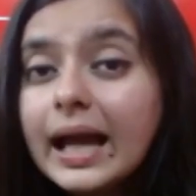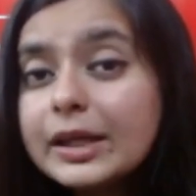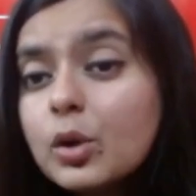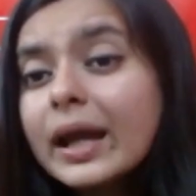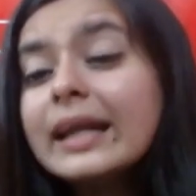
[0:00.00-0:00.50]

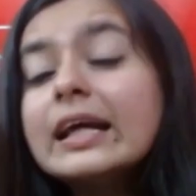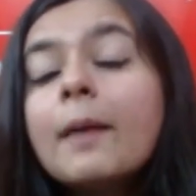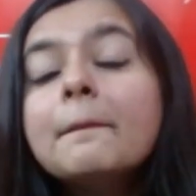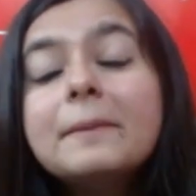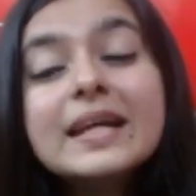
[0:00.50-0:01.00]
you can
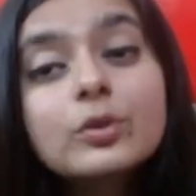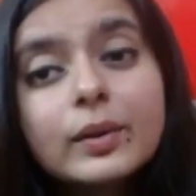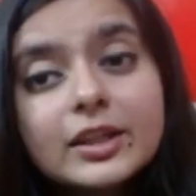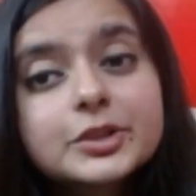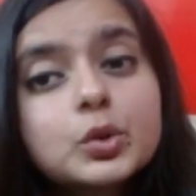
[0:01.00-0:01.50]
compete
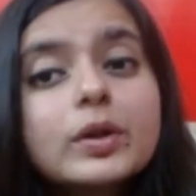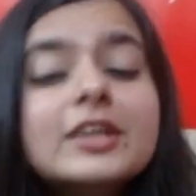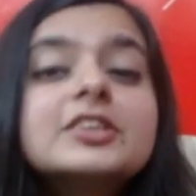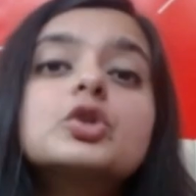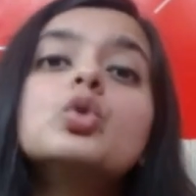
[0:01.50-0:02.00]
with the
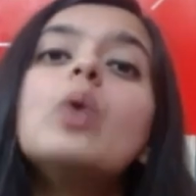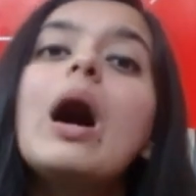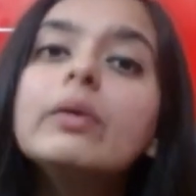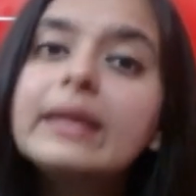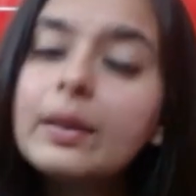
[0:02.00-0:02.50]
students
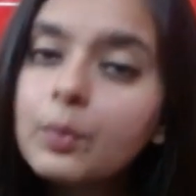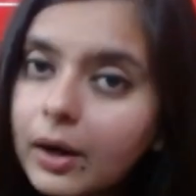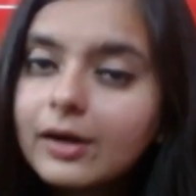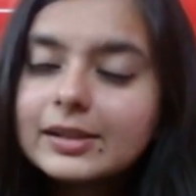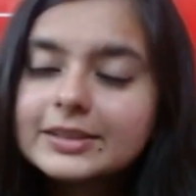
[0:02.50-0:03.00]
throughout the
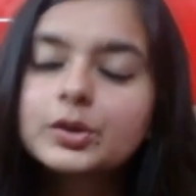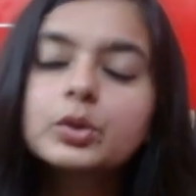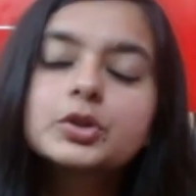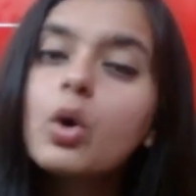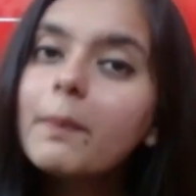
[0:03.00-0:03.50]
world.
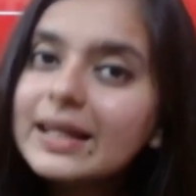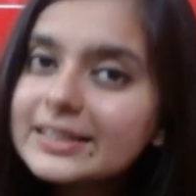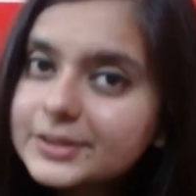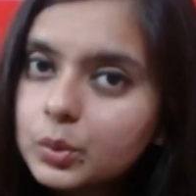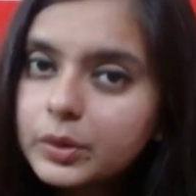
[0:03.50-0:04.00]
So many
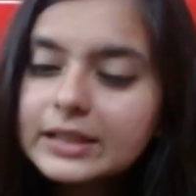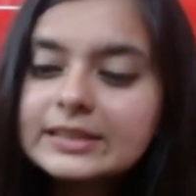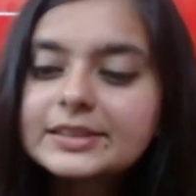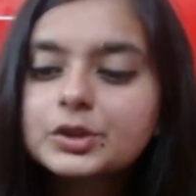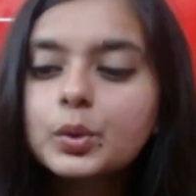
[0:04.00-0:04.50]

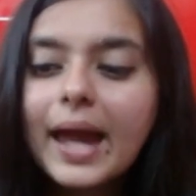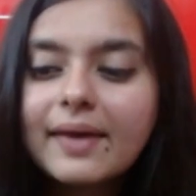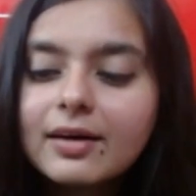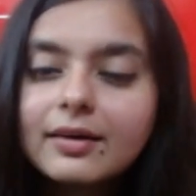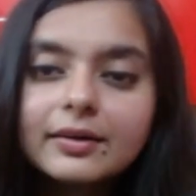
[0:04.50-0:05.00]
students
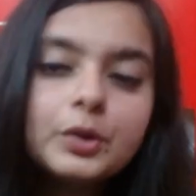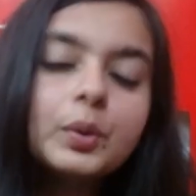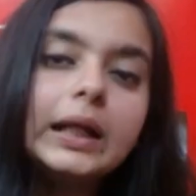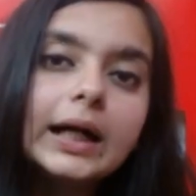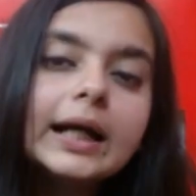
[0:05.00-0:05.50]
together,
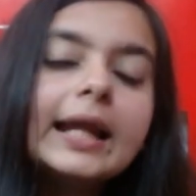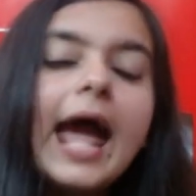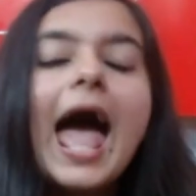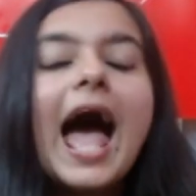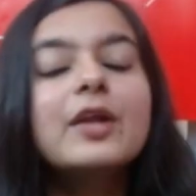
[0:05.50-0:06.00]
you learn
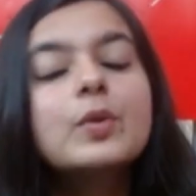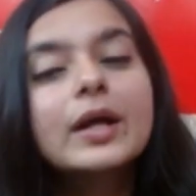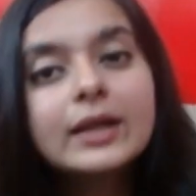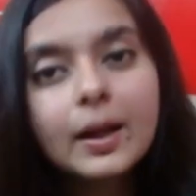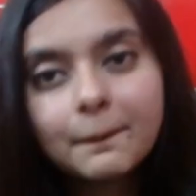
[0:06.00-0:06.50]
and you
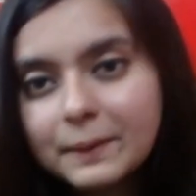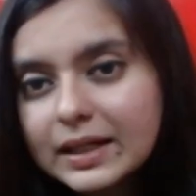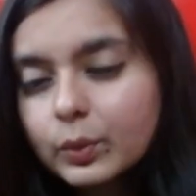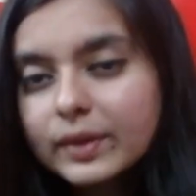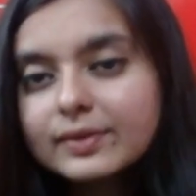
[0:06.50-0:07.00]
can
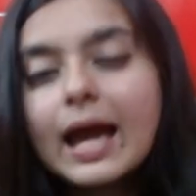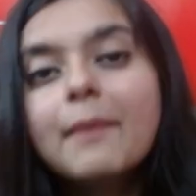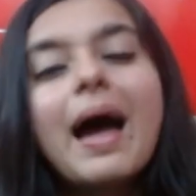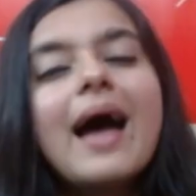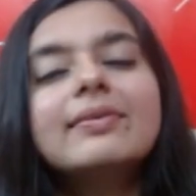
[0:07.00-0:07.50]
compete with
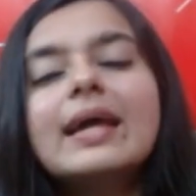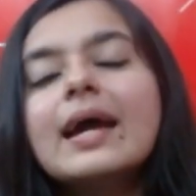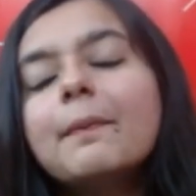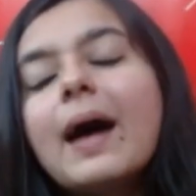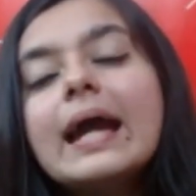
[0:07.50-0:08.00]
them and
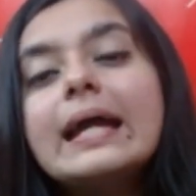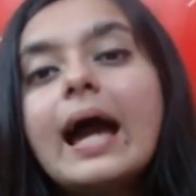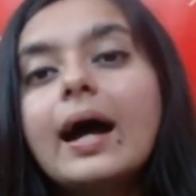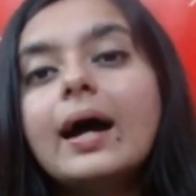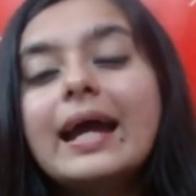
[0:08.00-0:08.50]
thereby
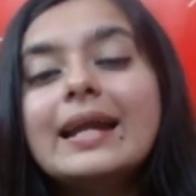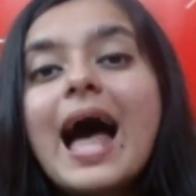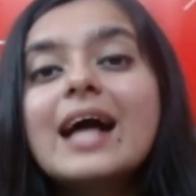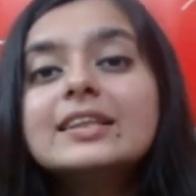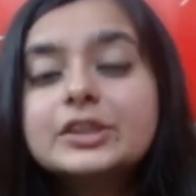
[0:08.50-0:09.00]

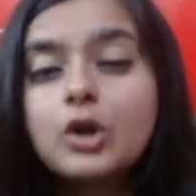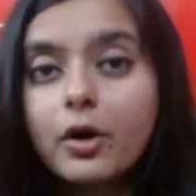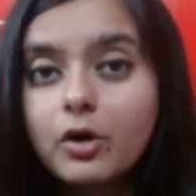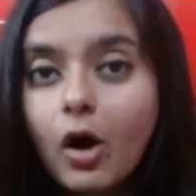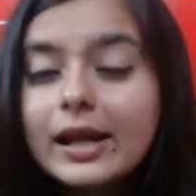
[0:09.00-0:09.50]
enhance
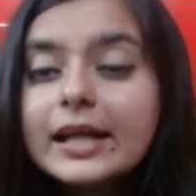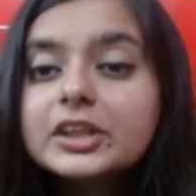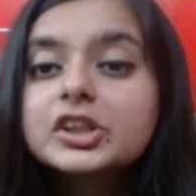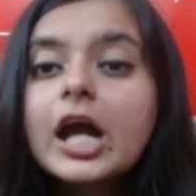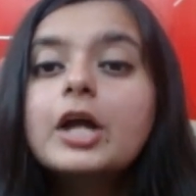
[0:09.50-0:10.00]
your knowledge,